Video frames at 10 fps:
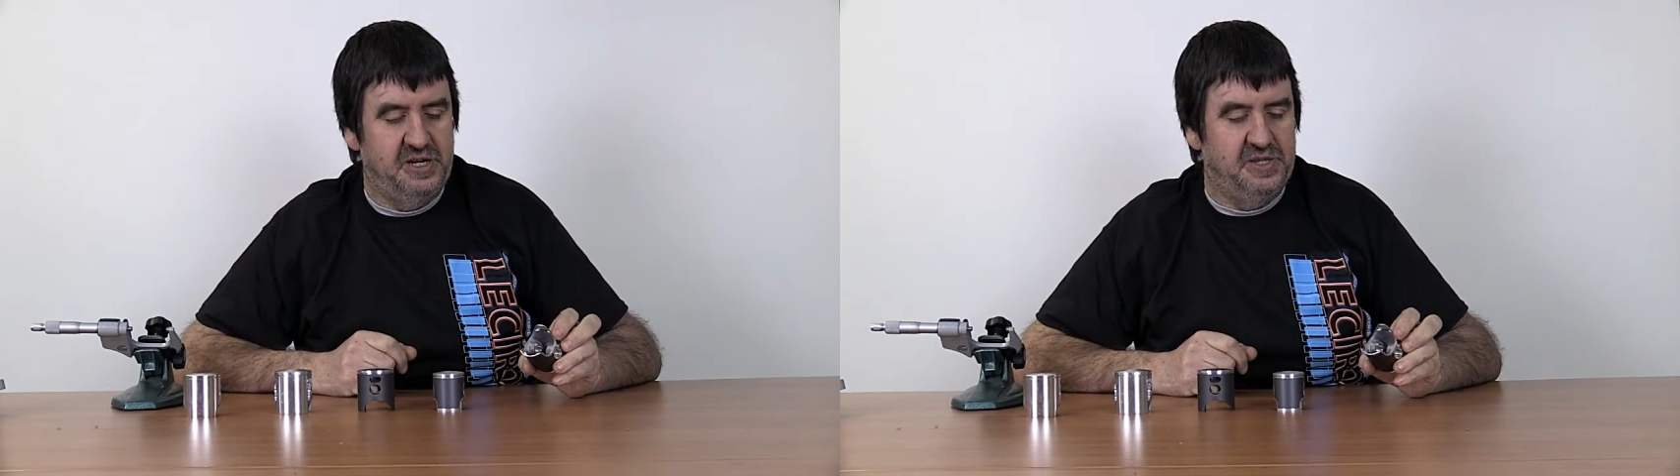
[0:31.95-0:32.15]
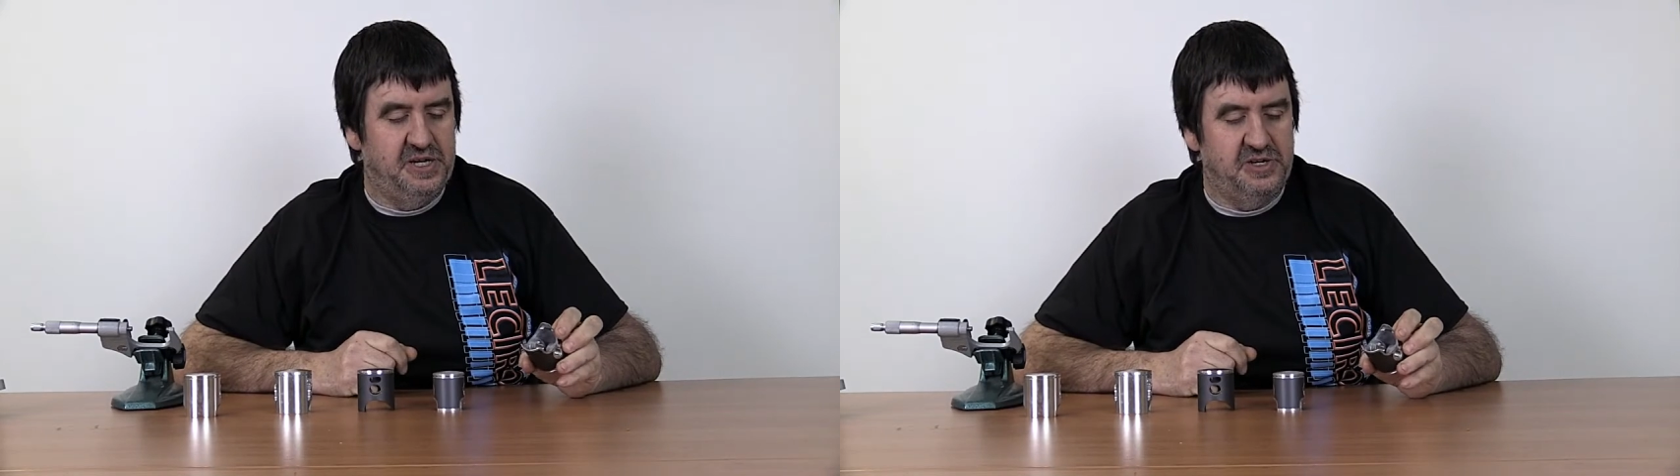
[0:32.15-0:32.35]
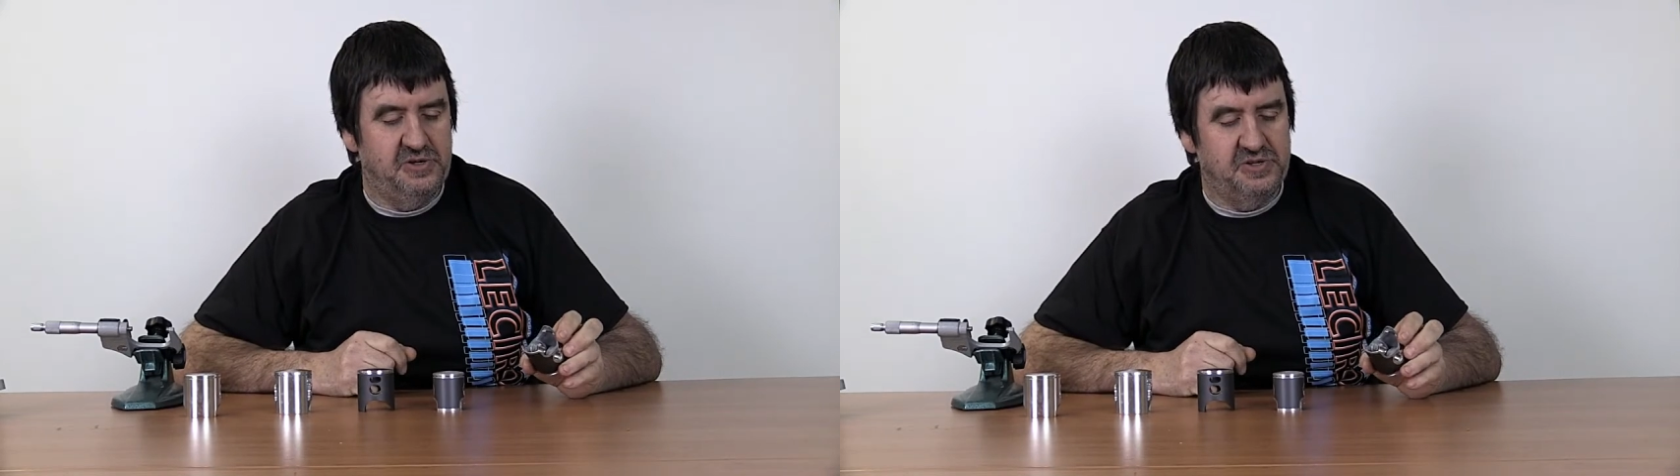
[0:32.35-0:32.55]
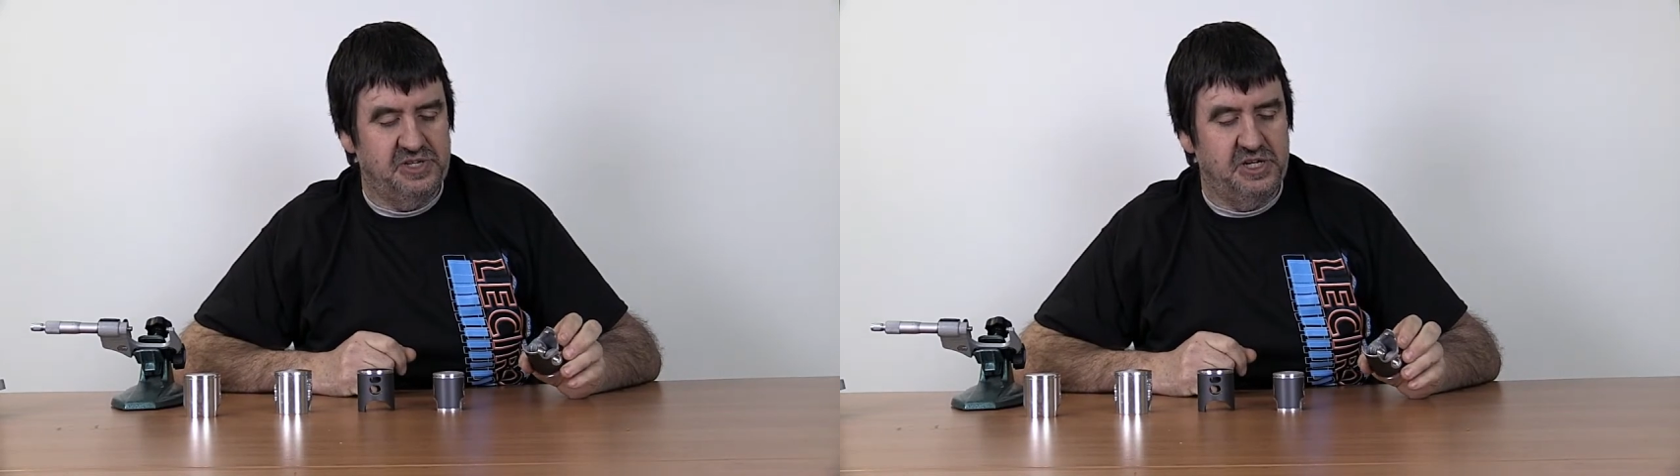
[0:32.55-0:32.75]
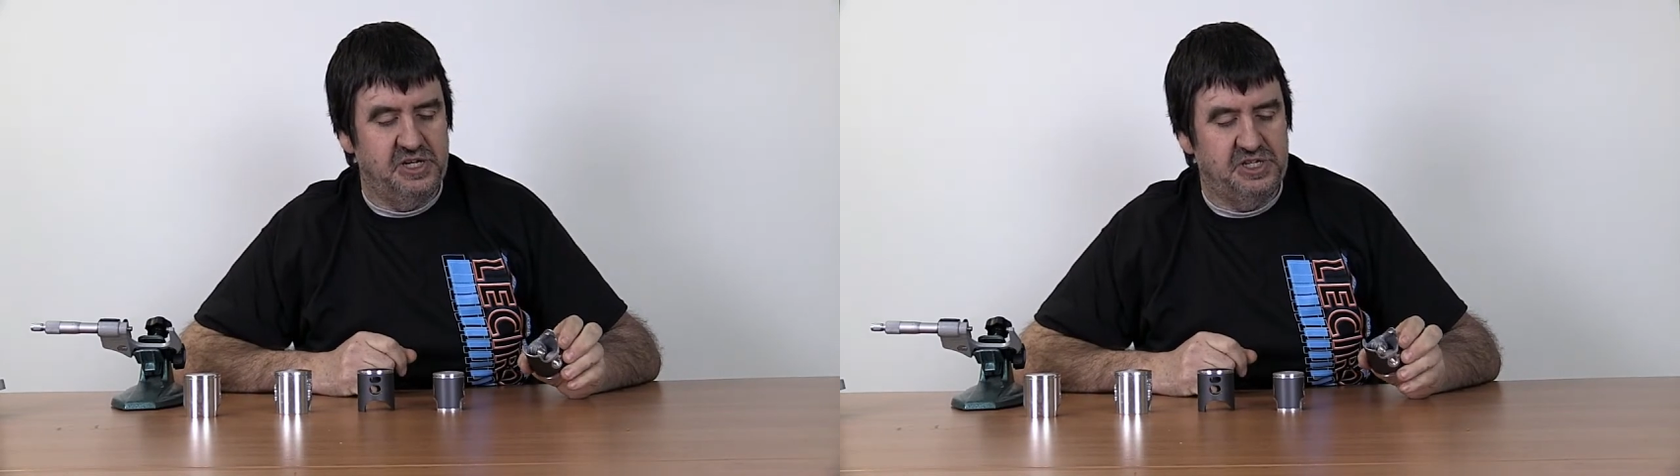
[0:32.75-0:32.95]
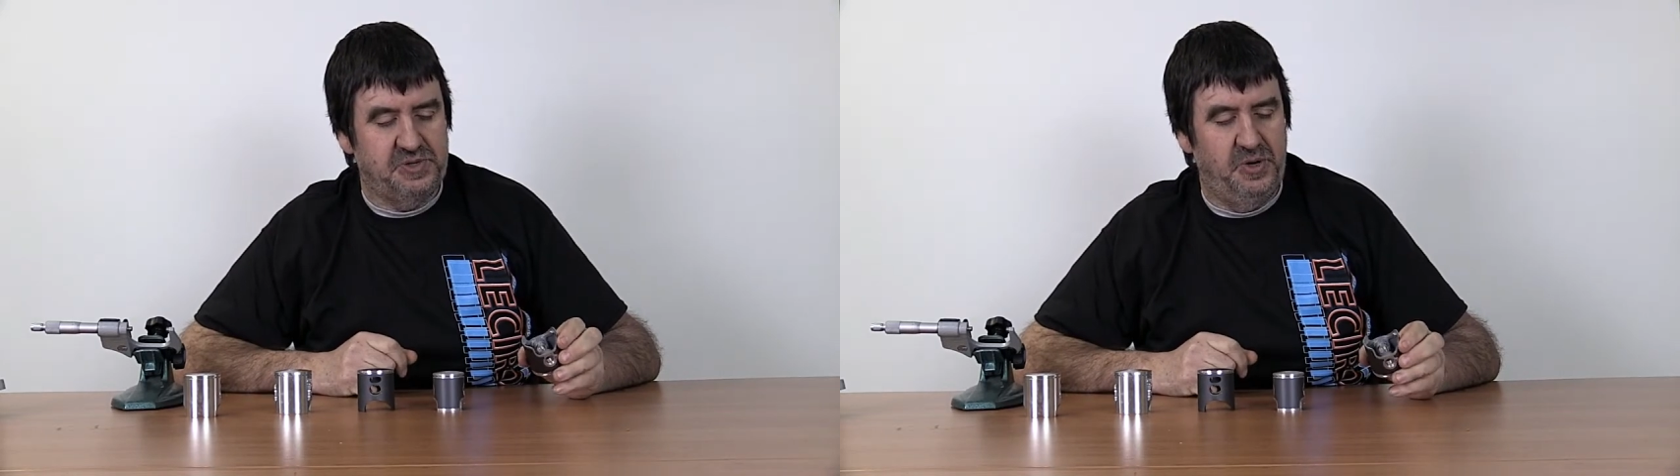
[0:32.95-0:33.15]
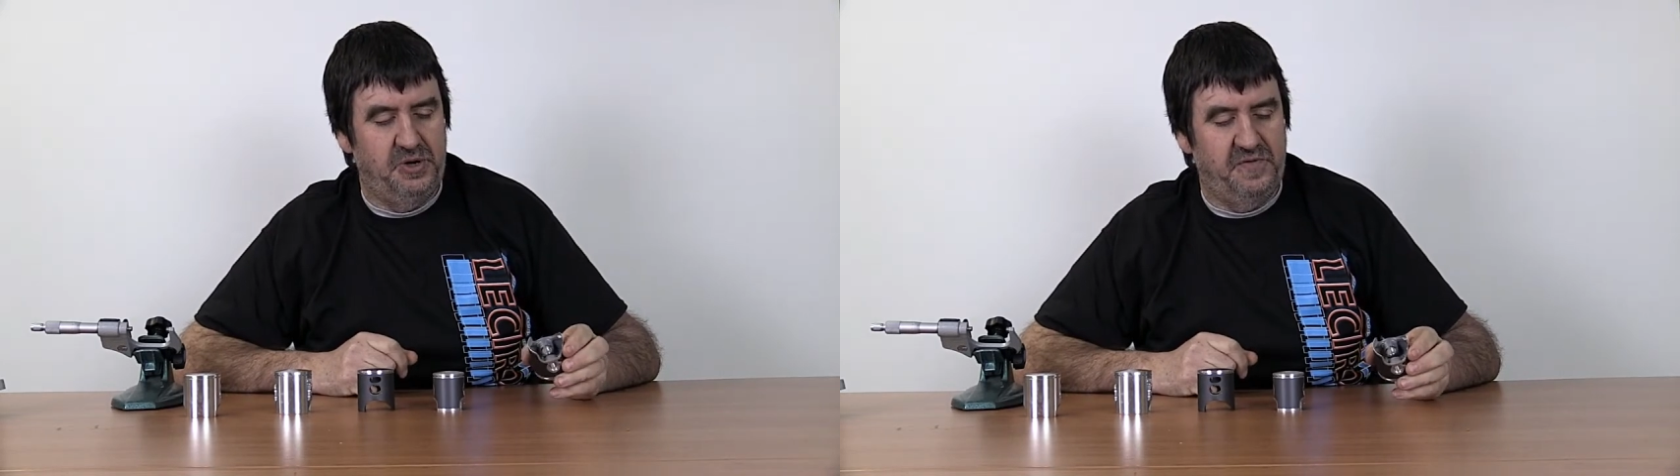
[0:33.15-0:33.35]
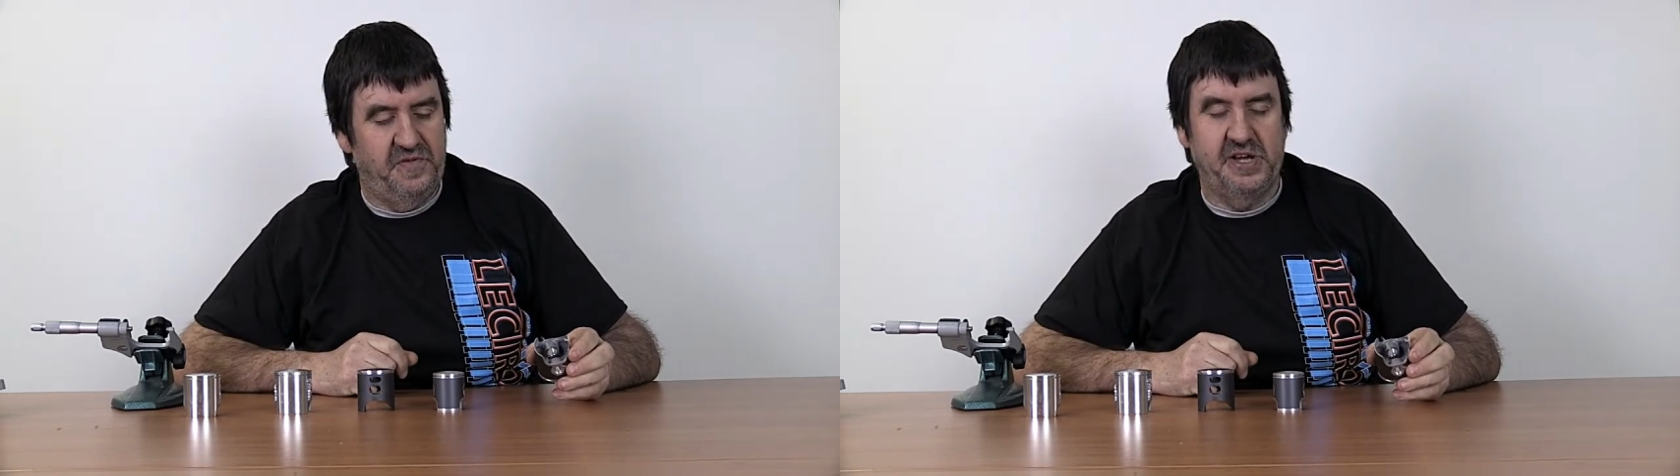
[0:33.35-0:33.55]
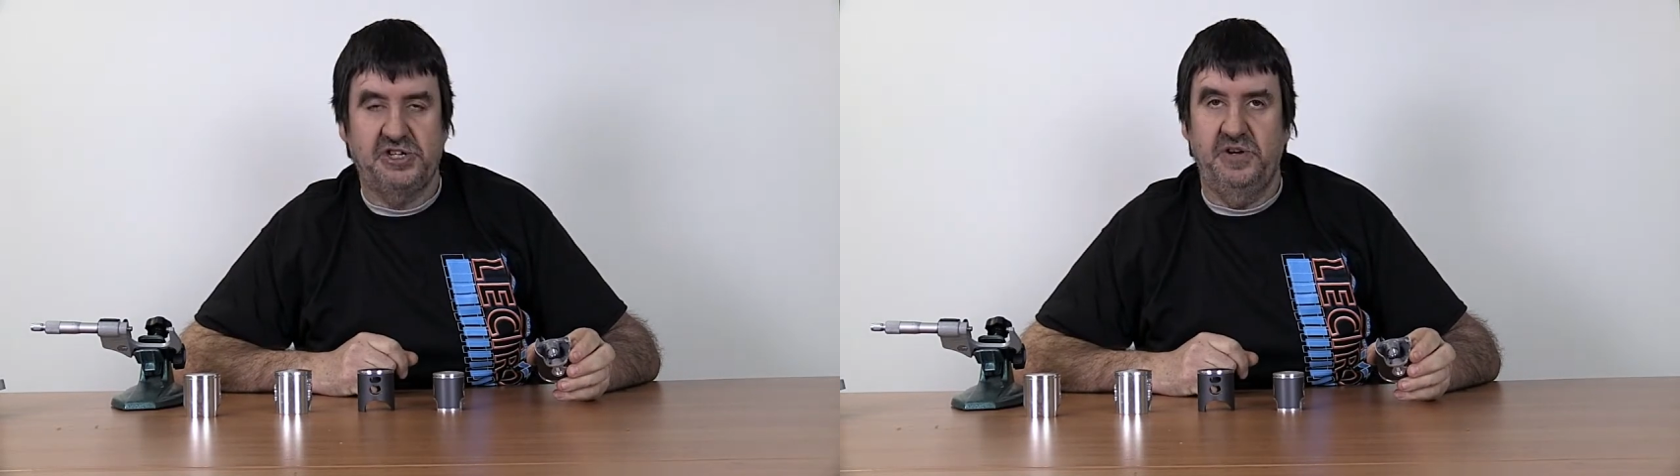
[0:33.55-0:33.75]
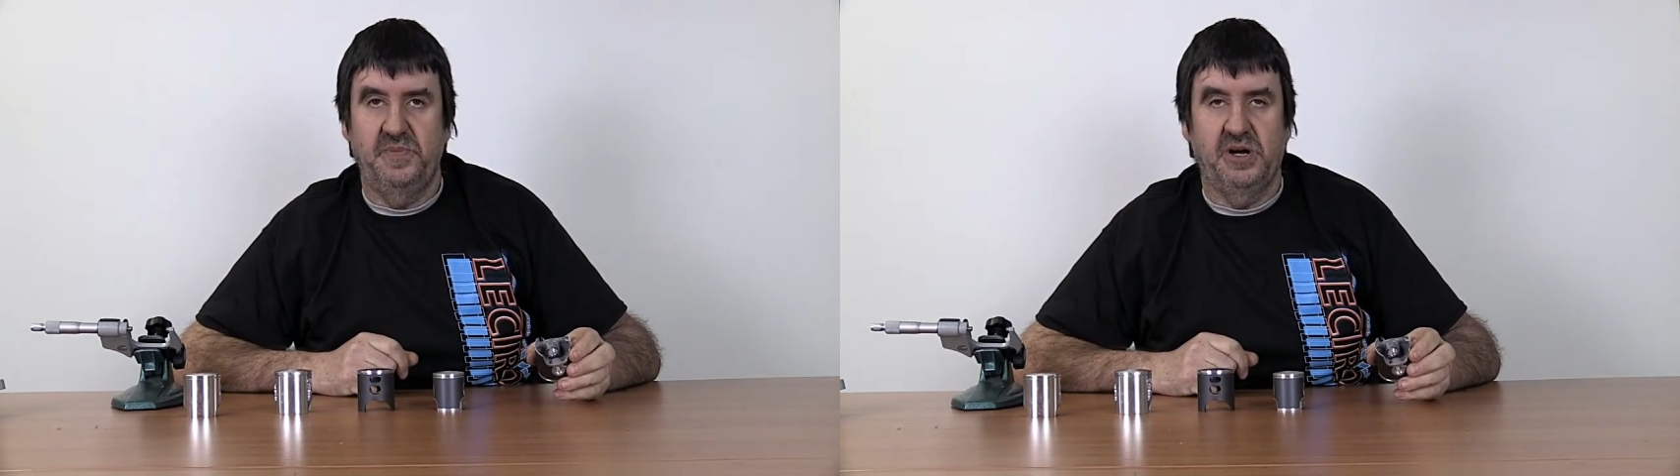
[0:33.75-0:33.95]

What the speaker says: and then you'll see small flashing